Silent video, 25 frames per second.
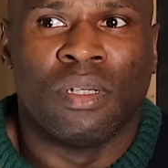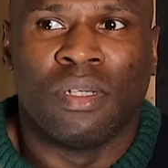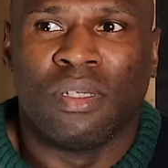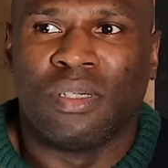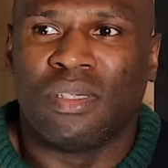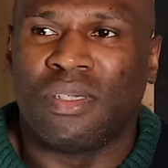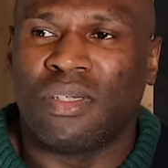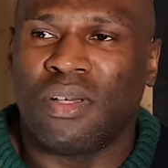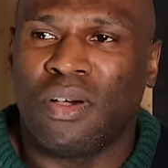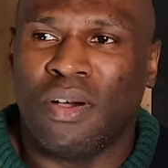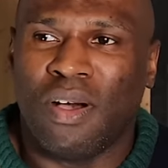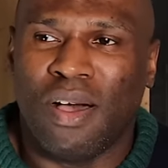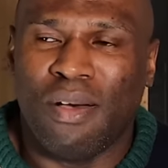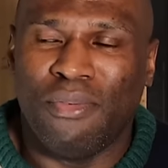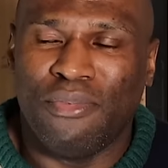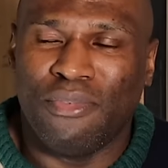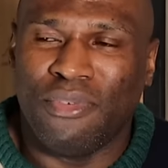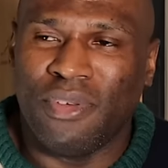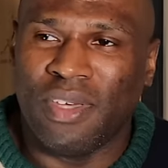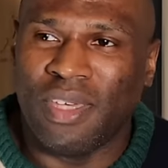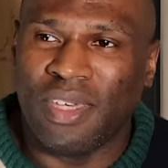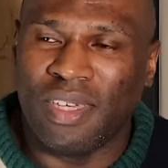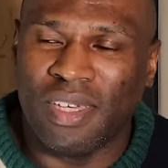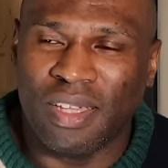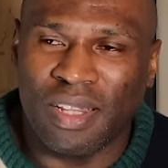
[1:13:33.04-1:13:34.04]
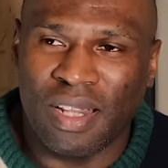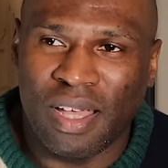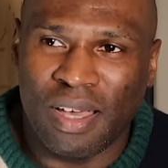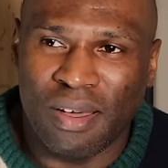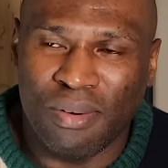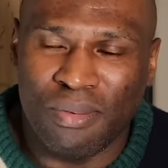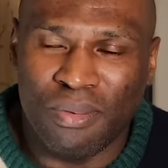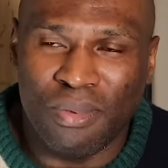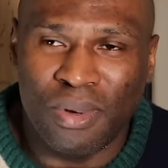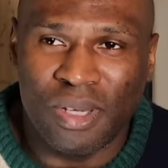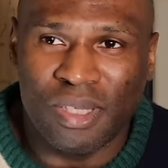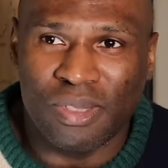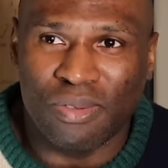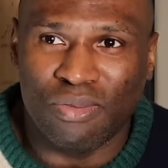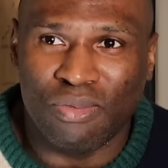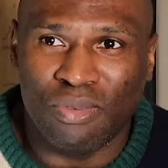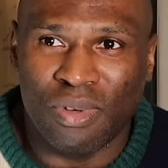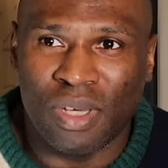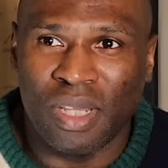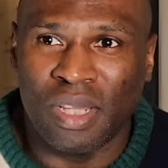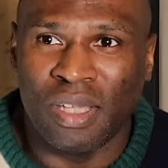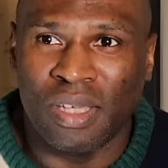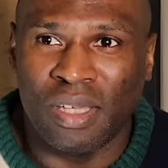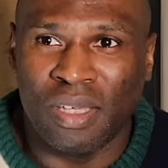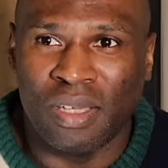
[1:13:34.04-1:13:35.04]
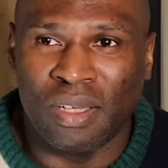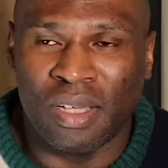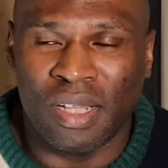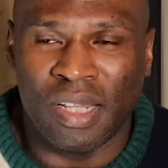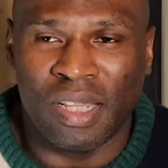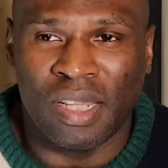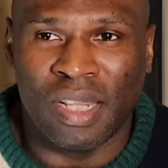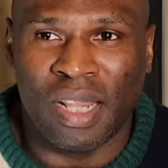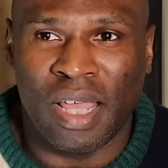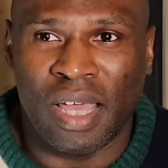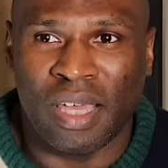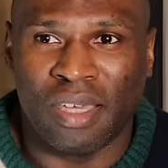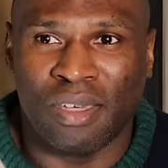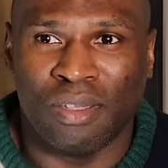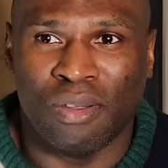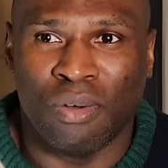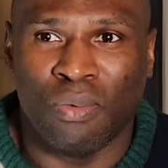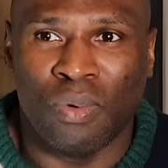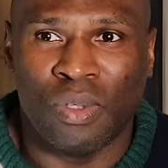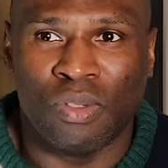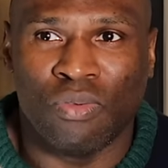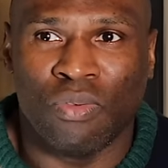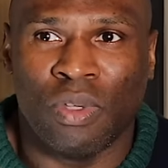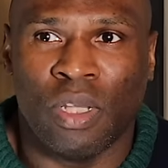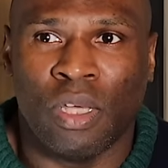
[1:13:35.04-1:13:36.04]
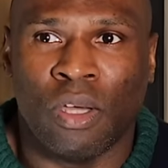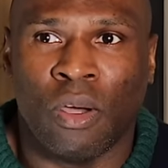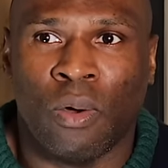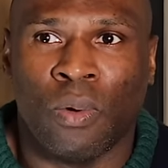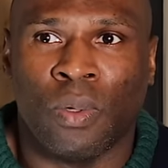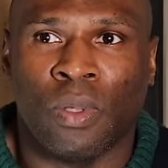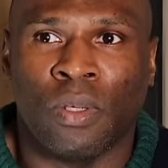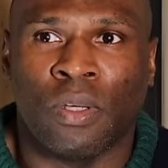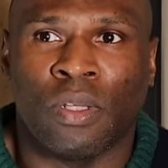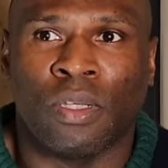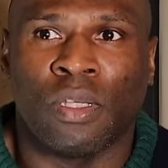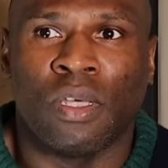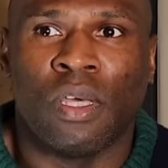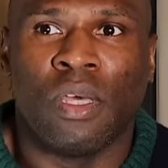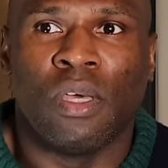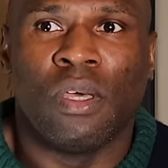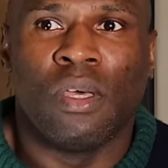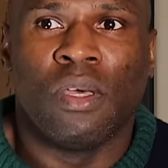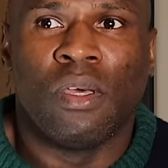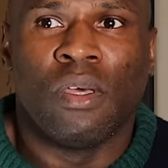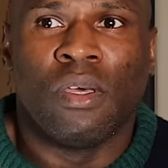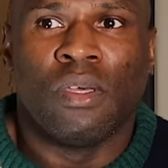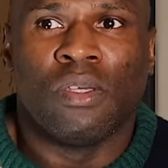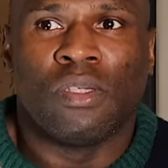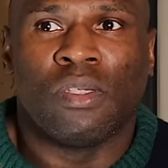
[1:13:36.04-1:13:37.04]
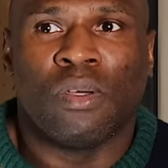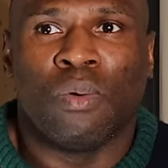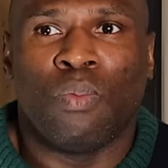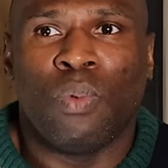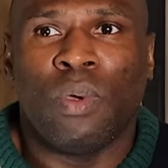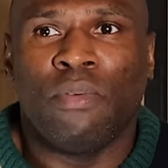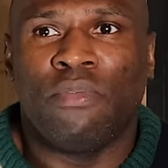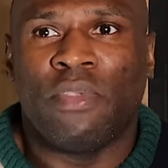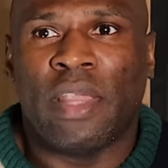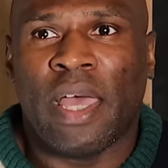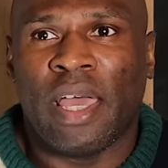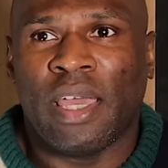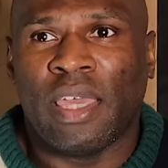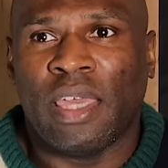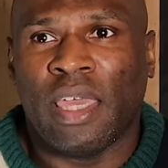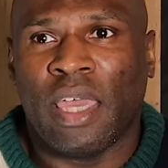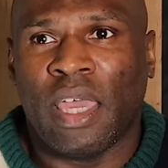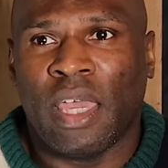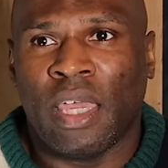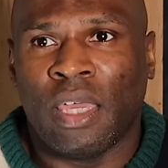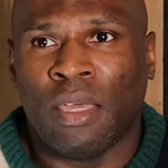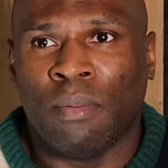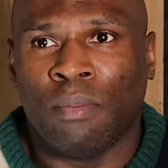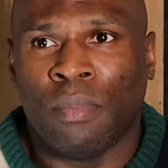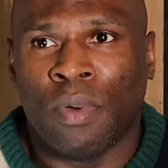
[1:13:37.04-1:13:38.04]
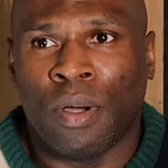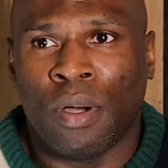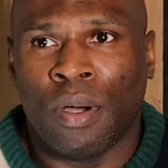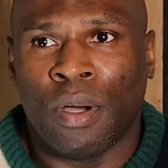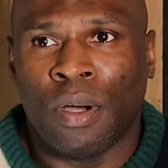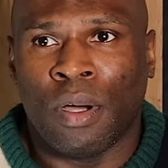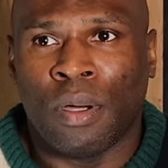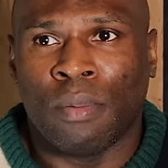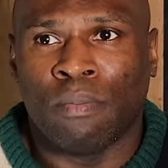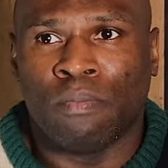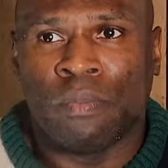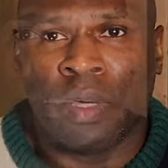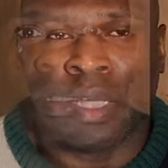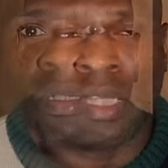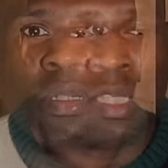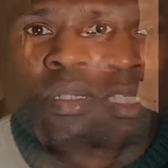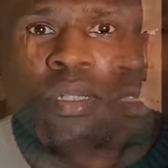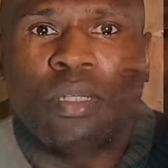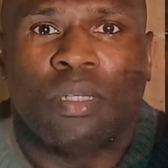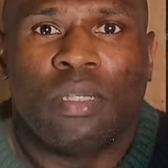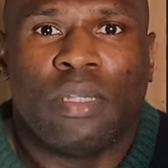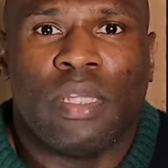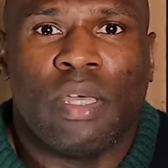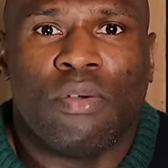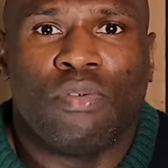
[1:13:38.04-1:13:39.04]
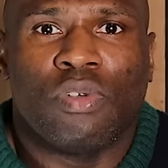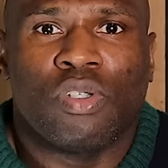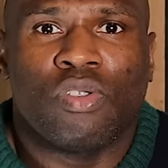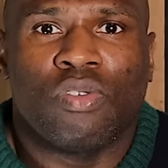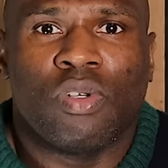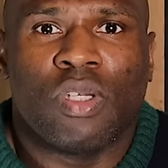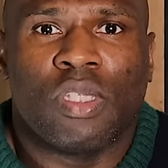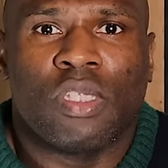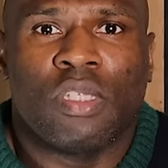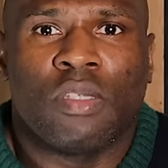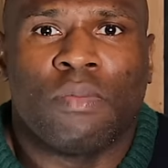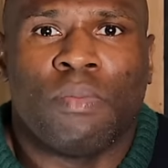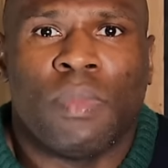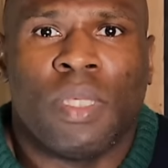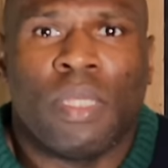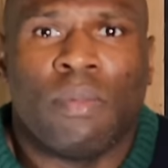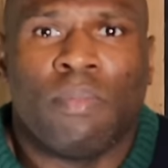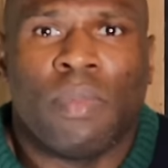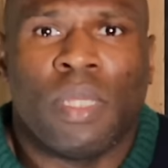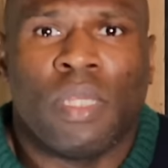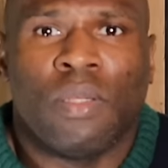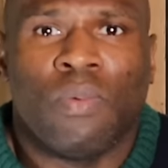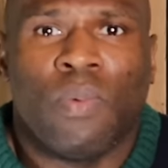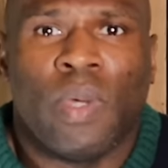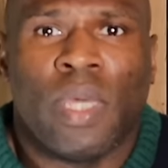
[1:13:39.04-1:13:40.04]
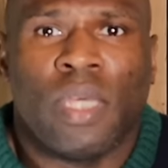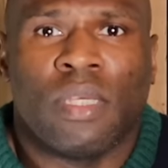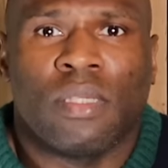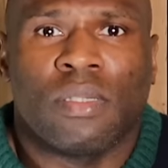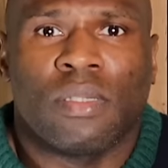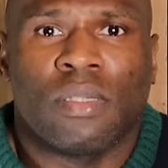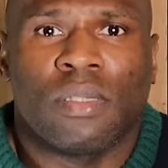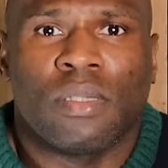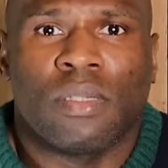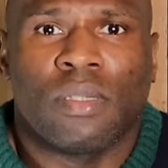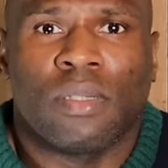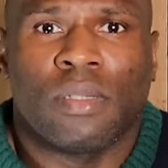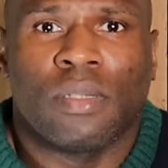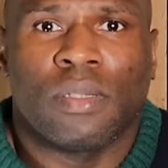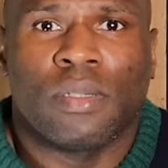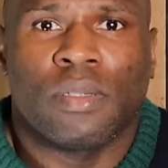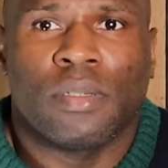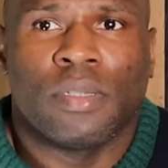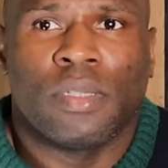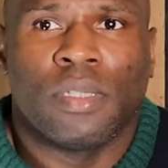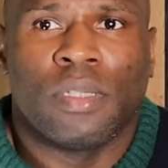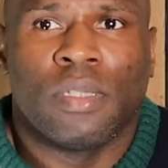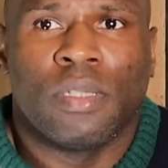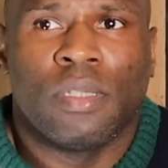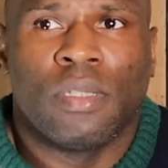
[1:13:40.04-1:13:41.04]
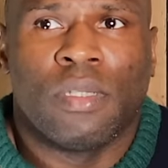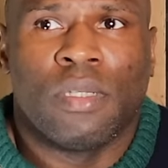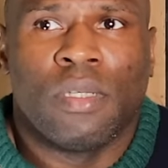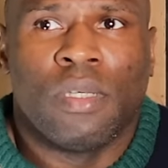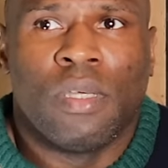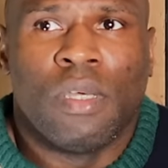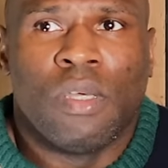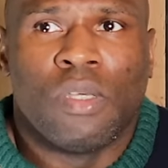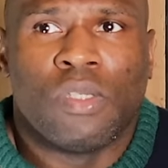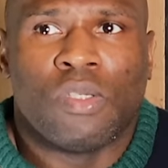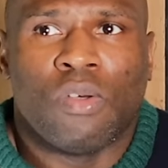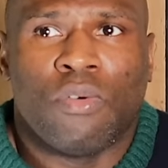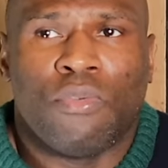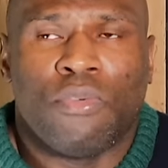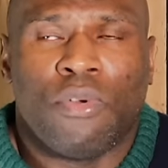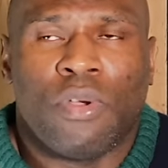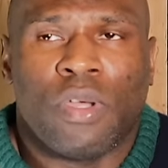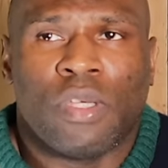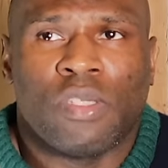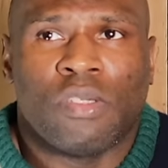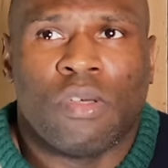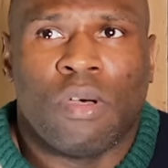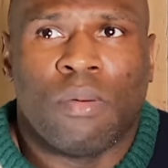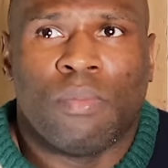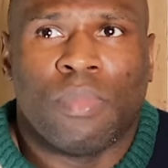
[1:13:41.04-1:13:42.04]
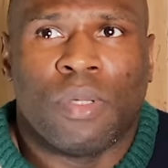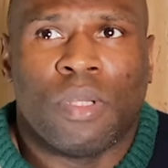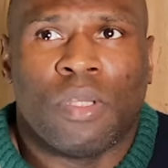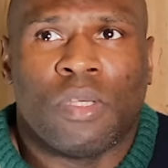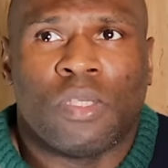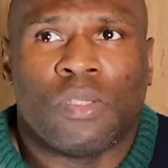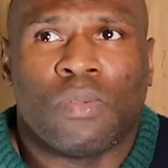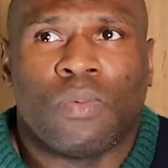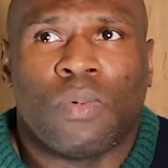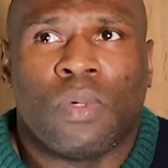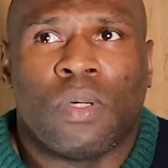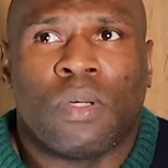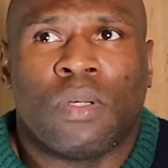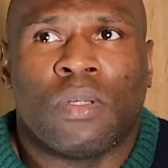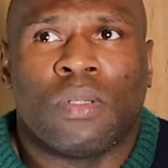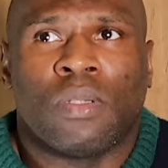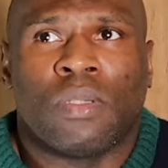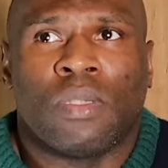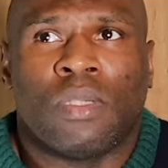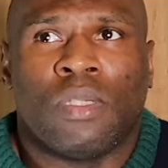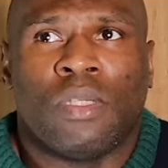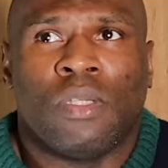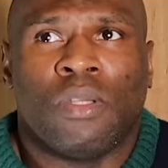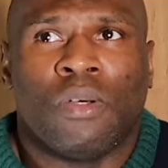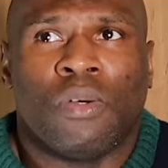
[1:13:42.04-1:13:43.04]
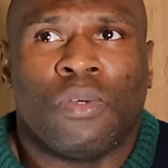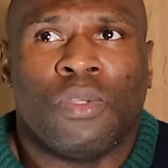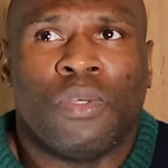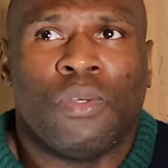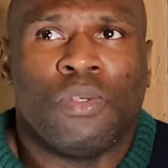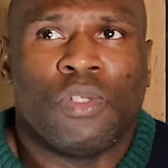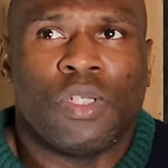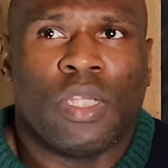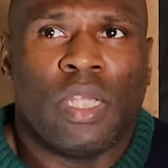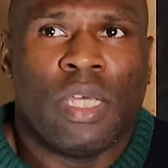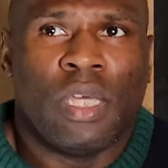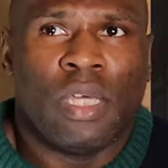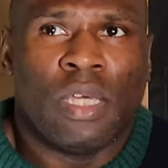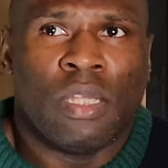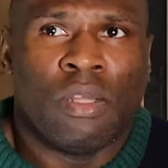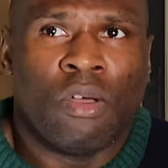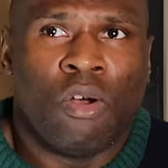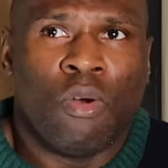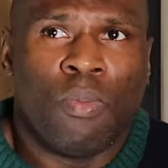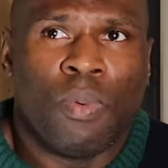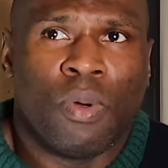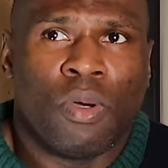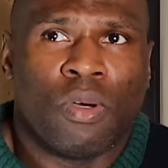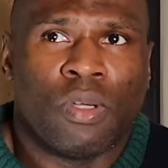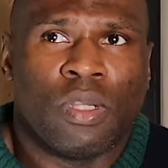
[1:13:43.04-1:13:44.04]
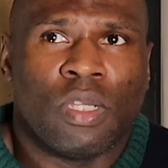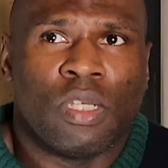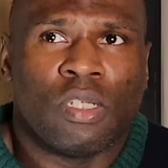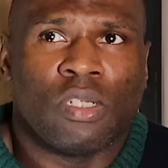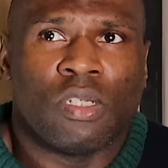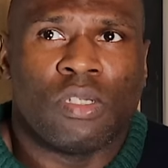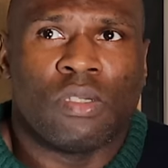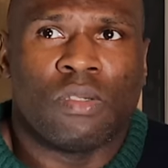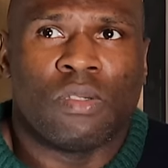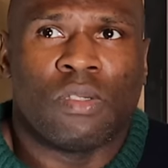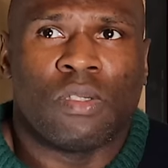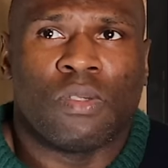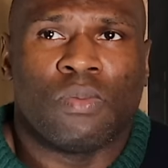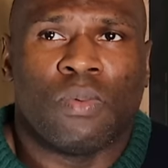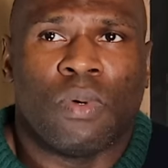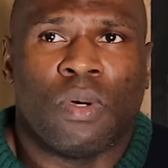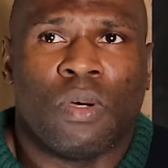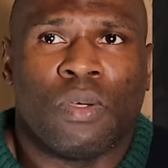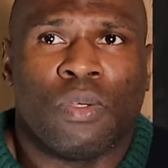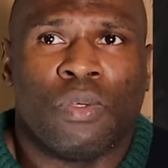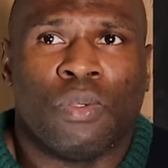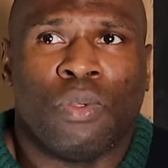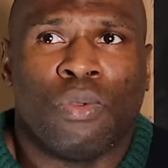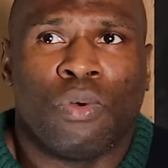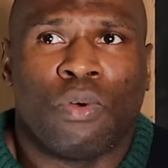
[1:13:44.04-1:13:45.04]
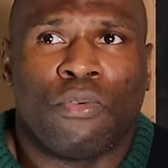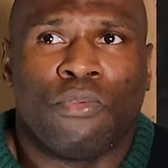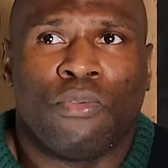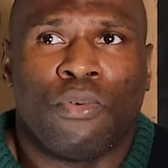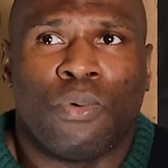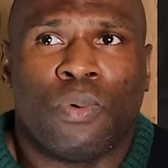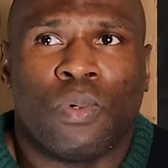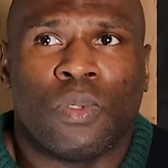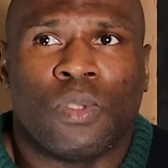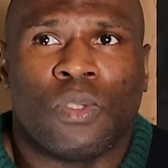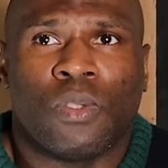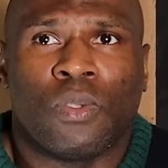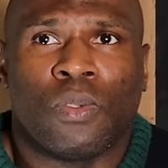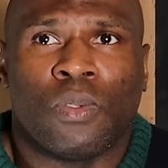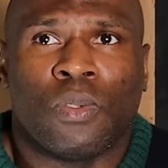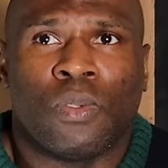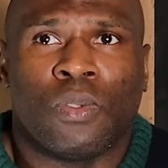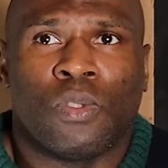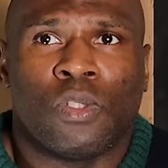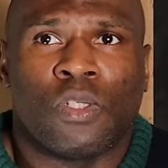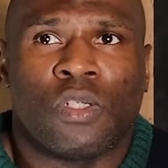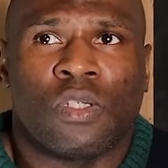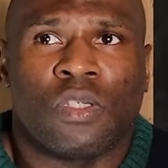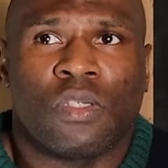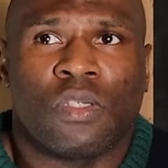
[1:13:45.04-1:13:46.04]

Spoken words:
So I'm thinking like, what's really like, you know, what's really going on? So with that came, they restricted me in many ways. So for example, as well, you know, usually in open conditions as well, you look forward to